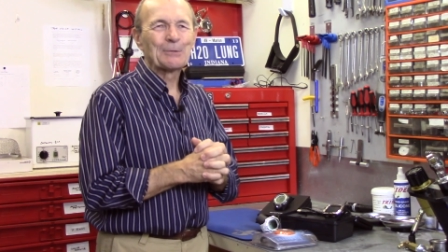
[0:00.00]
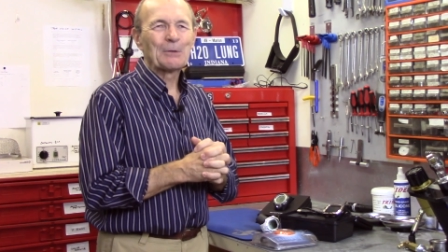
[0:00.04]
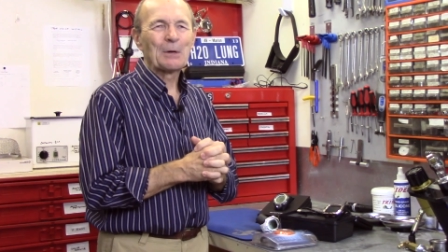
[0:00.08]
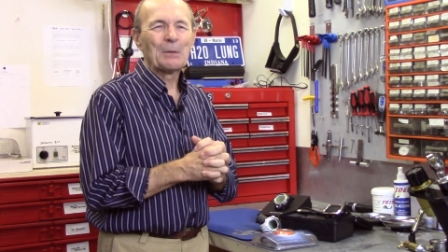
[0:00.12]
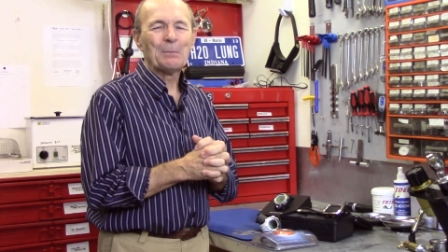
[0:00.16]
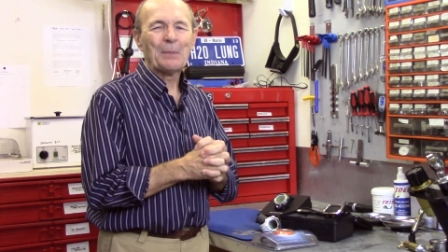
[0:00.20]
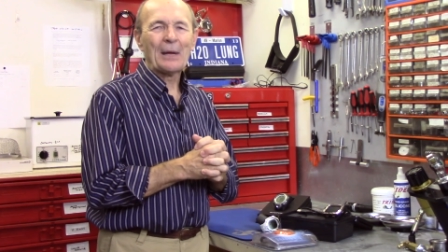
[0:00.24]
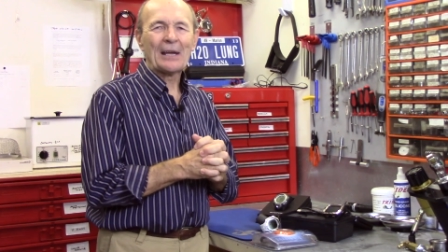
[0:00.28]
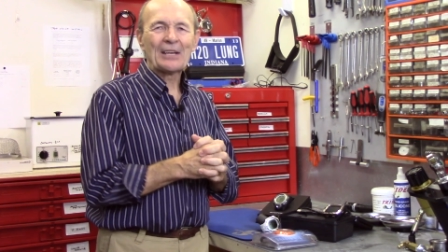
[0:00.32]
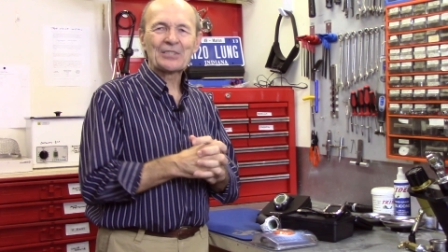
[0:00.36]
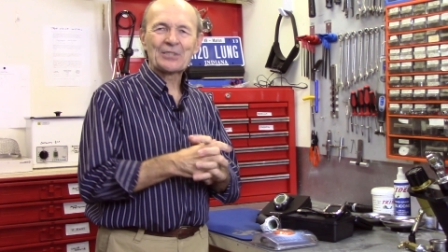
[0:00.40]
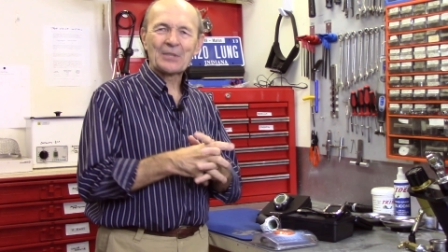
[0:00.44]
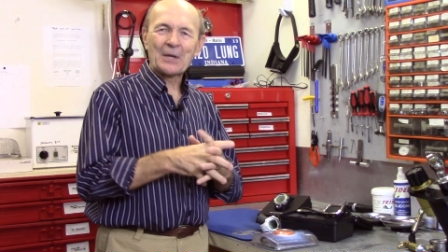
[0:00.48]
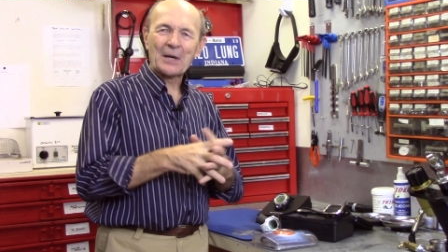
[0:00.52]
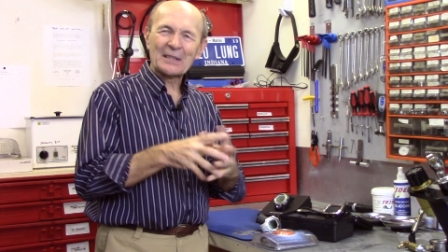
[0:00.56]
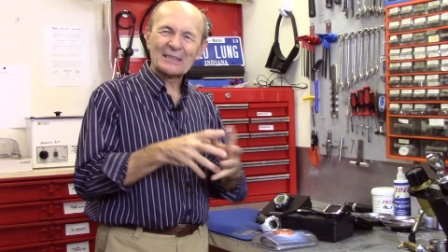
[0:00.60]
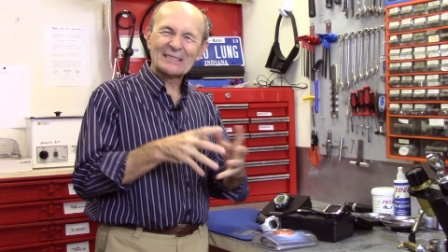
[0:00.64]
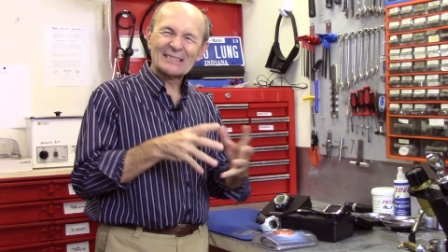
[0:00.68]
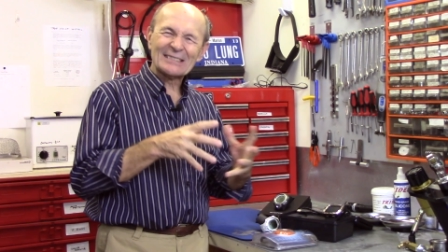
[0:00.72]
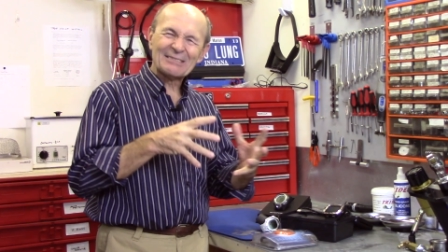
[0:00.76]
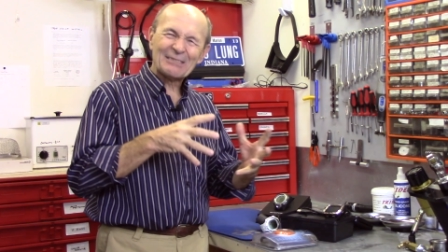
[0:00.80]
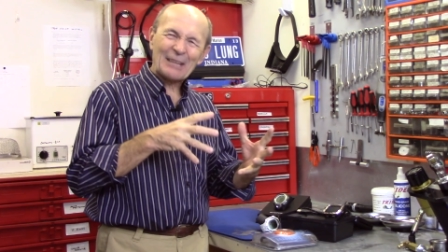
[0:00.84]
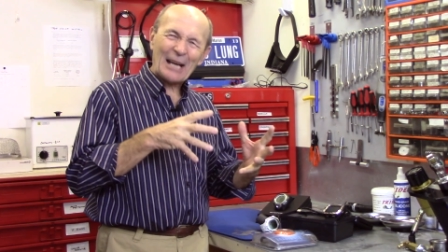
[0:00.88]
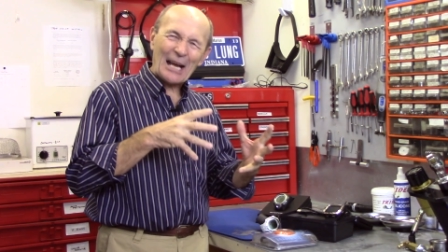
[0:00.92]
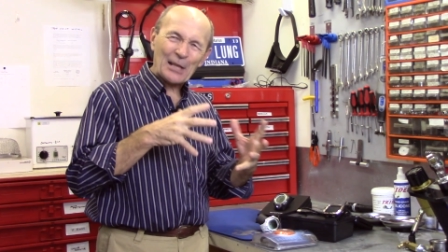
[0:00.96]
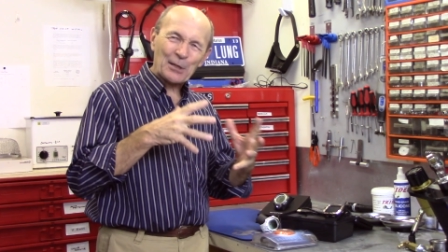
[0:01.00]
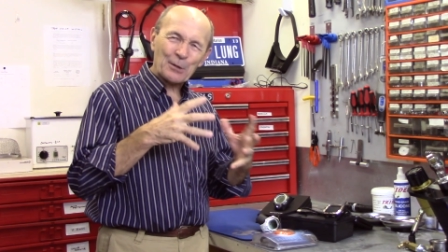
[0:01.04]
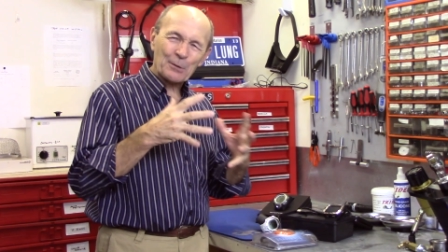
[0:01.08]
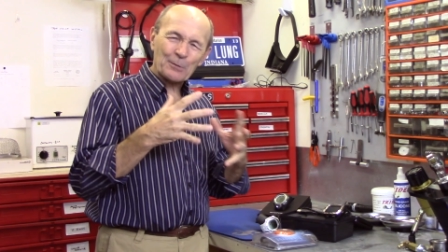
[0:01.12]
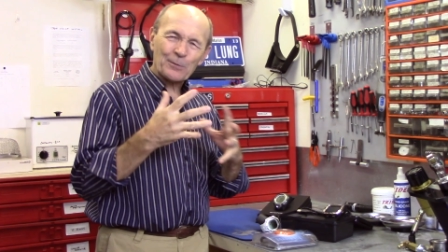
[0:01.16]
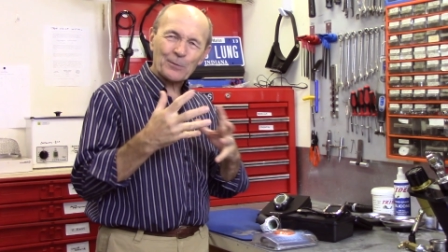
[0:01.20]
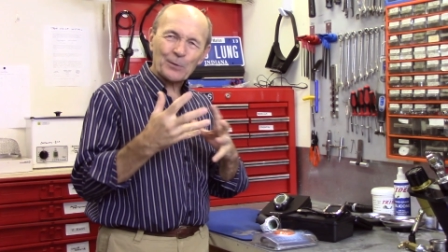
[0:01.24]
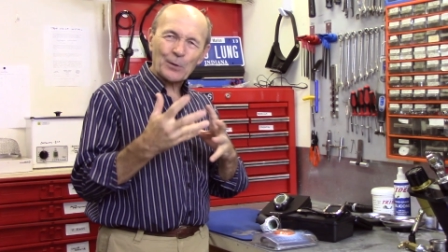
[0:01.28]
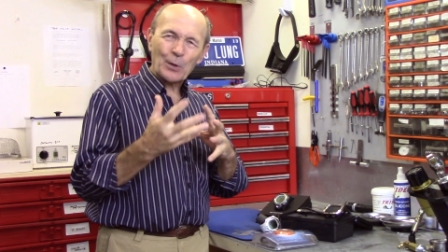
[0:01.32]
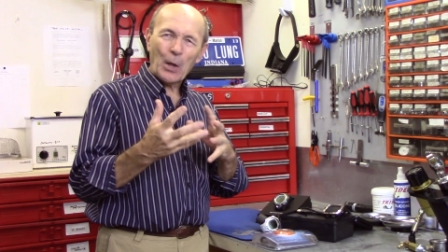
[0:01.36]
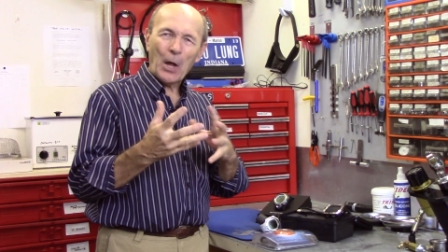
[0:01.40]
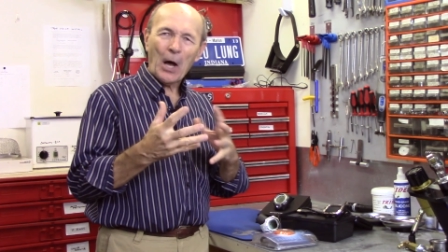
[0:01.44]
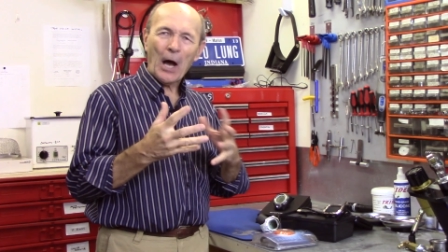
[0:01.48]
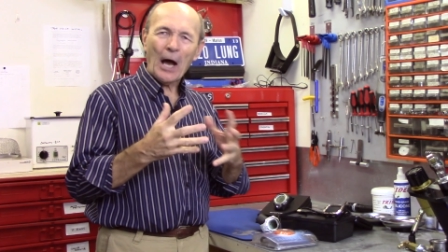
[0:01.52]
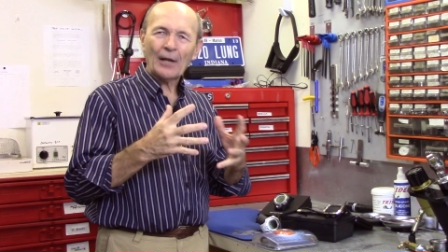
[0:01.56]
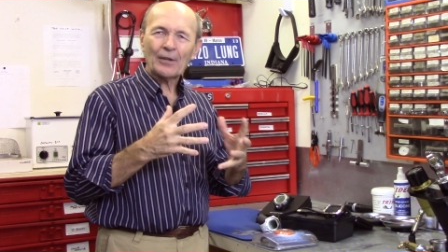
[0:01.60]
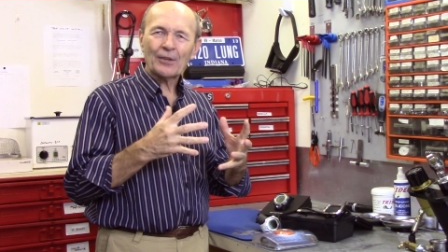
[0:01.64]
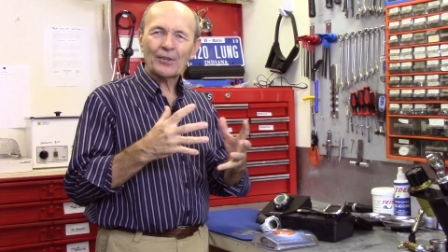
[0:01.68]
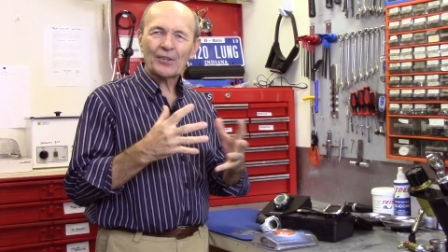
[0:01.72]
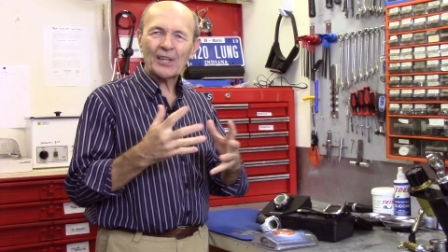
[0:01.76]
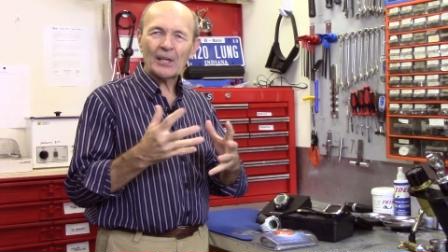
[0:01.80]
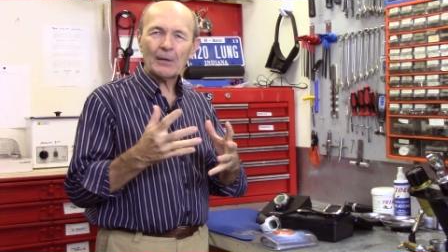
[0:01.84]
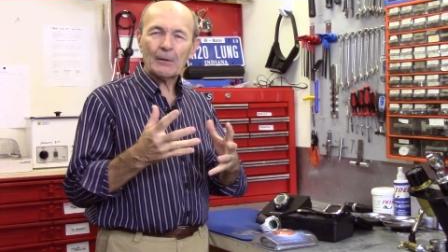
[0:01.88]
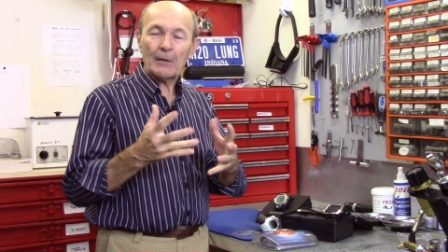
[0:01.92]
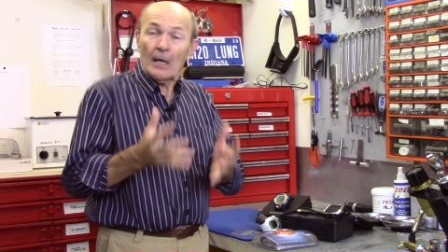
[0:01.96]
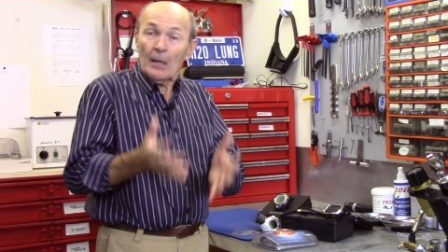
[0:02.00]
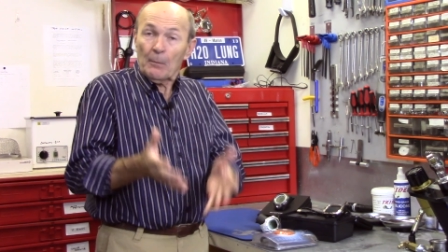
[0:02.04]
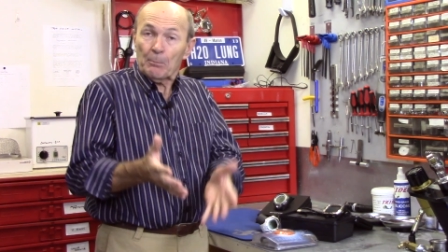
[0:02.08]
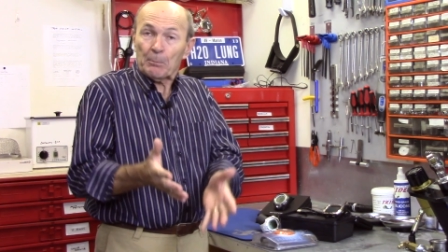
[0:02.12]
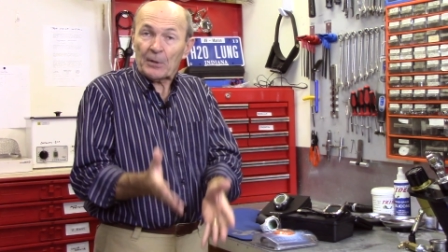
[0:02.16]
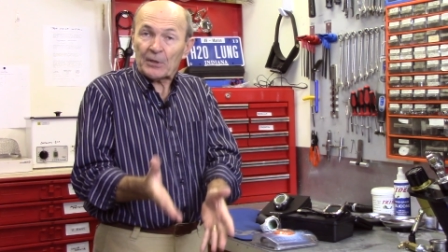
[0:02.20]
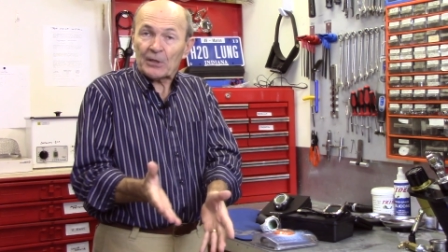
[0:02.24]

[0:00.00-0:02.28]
they were based on a rather flawed theory.